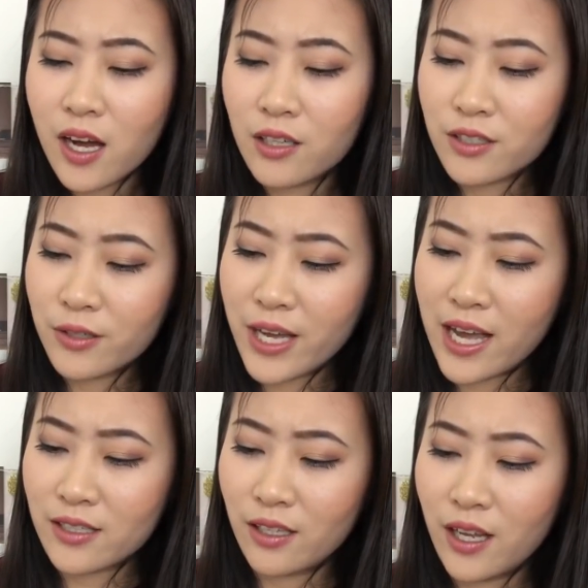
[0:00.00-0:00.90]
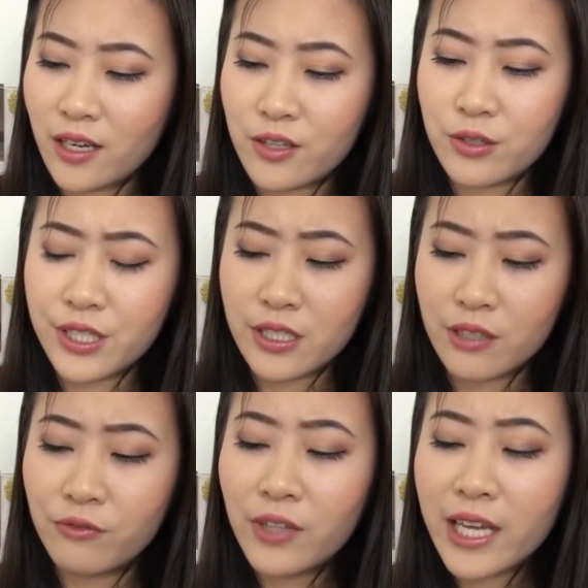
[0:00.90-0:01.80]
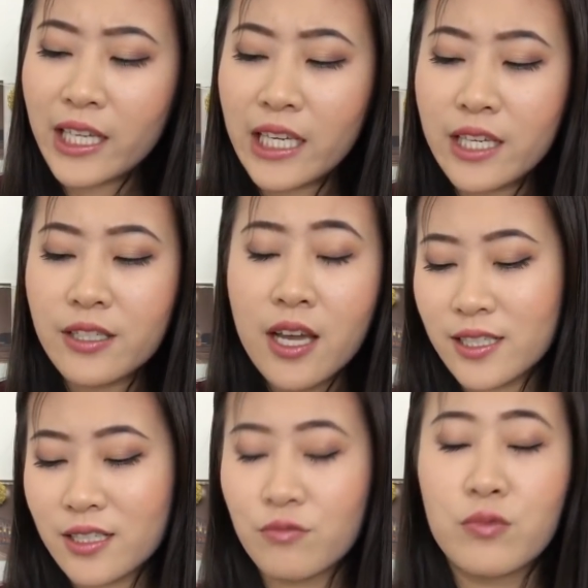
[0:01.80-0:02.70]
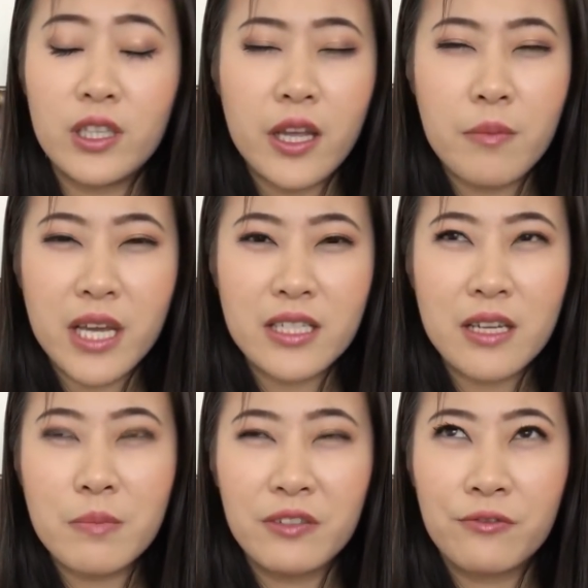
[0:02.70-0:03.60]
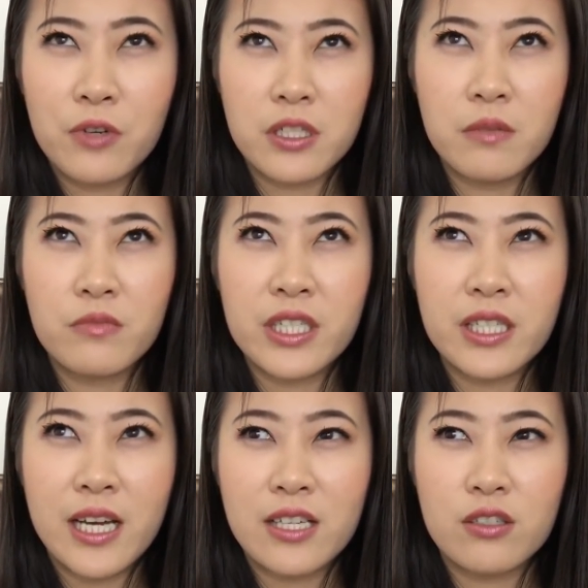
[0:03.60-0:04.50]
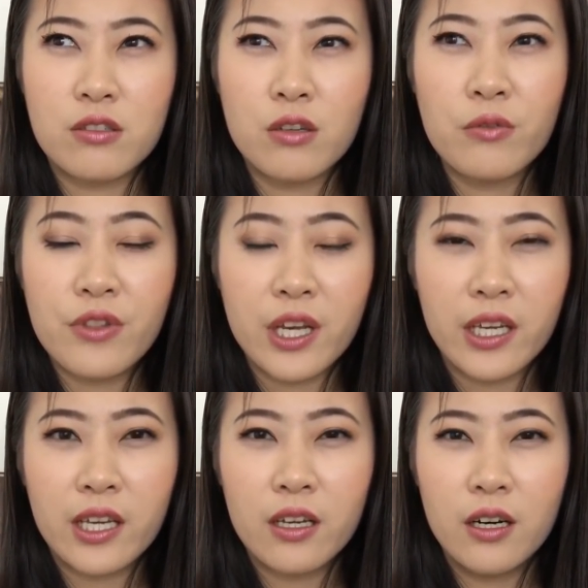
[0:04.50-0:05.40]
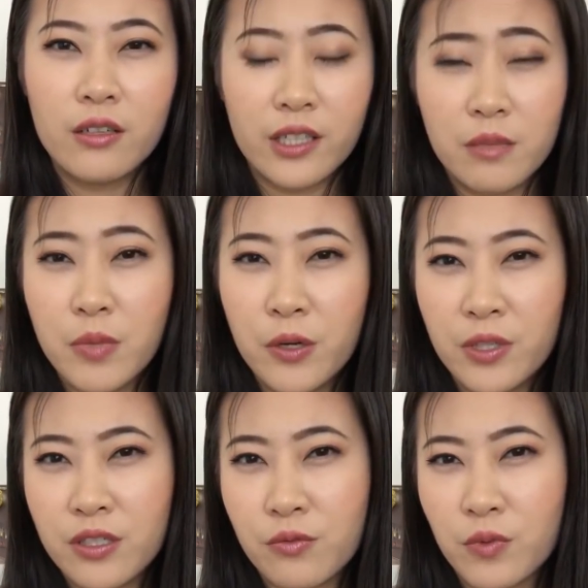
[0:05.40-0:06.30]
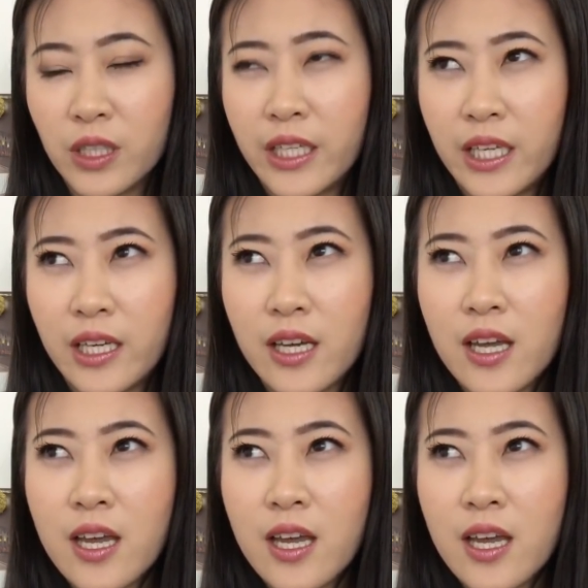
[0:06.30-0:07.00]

Also, it has a lot of UCC flakies. It's really amazing, but for some reason I just don't think all the components really